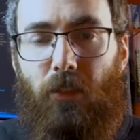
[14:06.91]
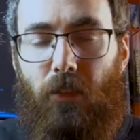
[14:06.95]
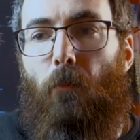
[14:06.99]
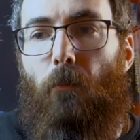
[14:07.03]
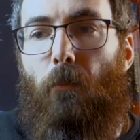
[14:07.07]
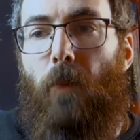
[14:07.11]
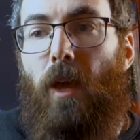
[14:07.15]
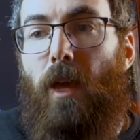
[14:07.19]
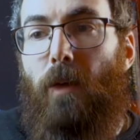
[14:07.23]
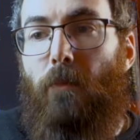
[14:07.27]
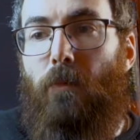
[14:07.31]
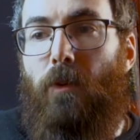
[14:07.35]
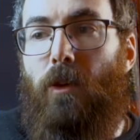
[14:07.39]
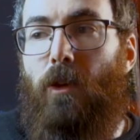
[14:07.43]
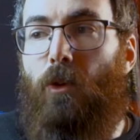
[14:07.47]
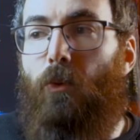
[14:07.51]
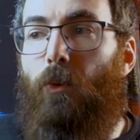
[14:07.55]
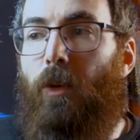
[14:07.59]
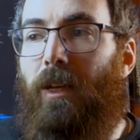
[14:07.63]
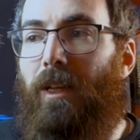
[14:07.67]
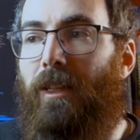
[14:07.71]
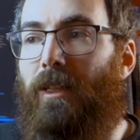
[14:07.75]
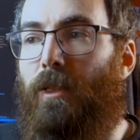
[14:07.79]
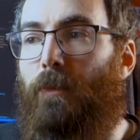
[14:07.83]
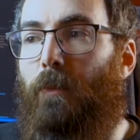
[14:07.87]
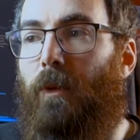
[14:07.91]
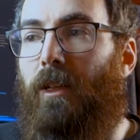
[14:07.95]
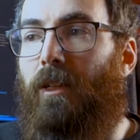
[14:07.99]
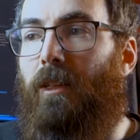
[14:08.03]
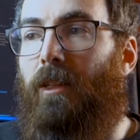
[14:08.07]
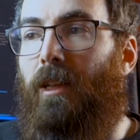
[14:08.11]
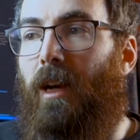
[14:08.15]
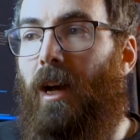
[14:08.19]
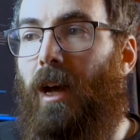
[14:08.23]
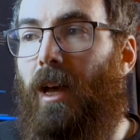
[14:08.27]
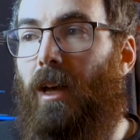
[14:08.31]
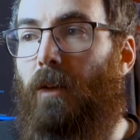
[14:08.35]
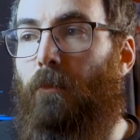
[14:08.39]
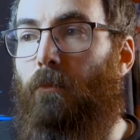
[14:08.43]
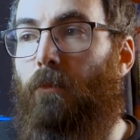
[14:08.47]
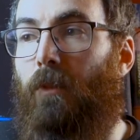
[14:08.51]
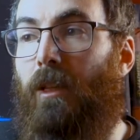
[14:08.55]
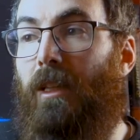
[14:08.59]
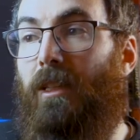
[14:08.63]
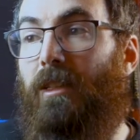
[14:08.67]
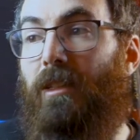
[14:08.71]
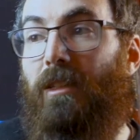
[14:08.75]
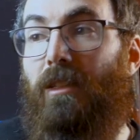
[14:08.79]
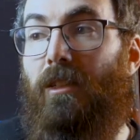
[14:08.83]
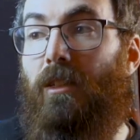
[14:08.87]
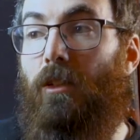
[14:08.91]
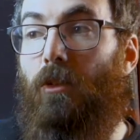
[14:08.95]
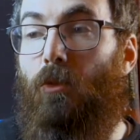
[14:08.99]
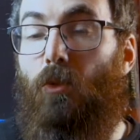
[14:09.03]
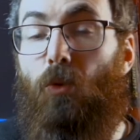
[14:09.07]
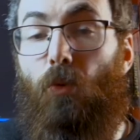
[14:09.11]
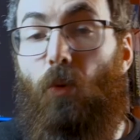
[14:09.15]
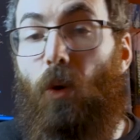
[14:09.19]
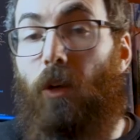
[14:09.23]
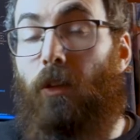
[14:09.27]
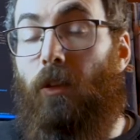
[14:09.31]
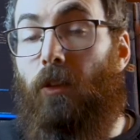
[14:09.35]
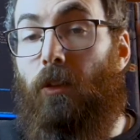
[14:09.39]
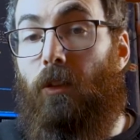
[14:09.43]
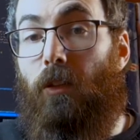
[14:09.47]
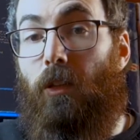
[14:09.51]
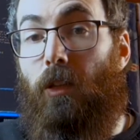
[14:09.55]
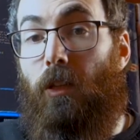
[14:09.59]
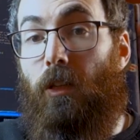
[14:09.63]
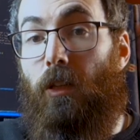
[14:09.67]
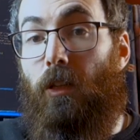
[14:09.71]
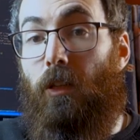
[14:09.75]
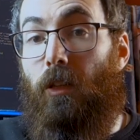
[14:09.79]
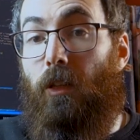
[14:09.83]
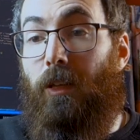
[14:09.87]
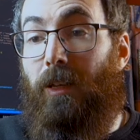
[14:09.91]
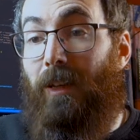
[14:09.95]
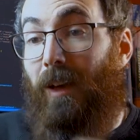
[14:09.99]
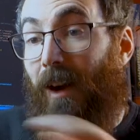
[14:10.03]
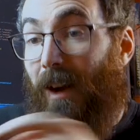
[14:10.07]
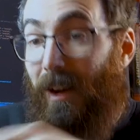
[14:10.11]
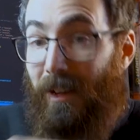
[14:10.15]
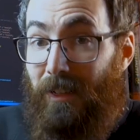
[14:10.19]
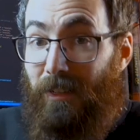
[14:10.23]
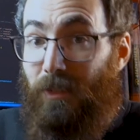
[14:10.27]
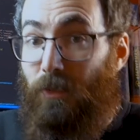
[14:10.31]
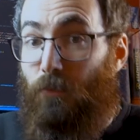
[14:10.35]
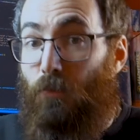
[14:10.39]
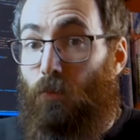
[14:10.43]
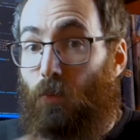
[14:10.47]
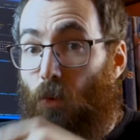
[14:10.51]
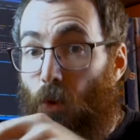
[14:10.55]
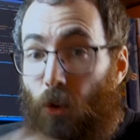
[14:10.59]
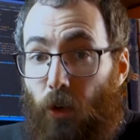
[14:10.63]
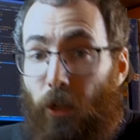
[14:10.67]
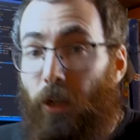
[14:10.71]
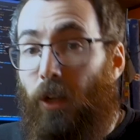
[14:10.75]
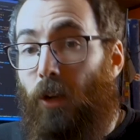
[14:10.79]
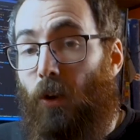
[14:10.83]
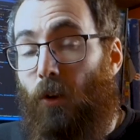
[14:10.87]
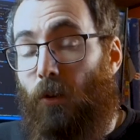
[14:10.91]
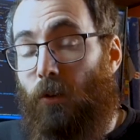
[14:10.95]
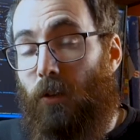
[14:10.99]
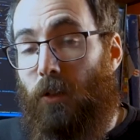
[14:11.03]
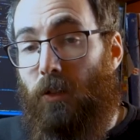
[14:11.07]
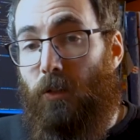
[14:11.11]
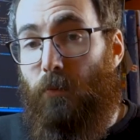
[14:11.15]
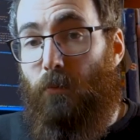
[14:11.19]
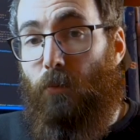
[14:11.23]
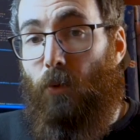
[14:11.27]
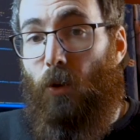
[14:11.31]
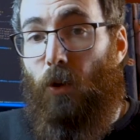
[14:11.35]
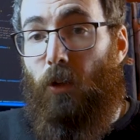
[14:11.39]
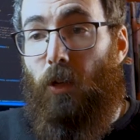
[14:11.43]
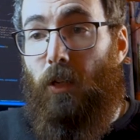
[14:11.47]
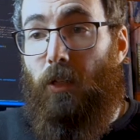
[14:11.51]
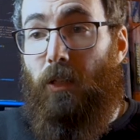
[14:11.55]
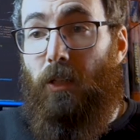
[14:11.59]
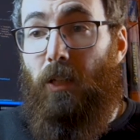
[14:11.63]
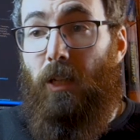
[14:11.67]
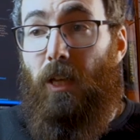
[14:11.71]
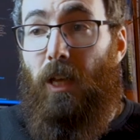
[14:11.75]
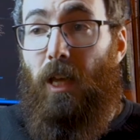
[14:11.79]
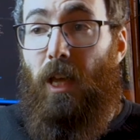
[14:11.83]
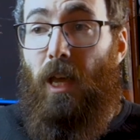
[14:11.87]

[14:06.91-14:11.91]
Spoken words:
Maybe we can spend time listening to what the guys working on this product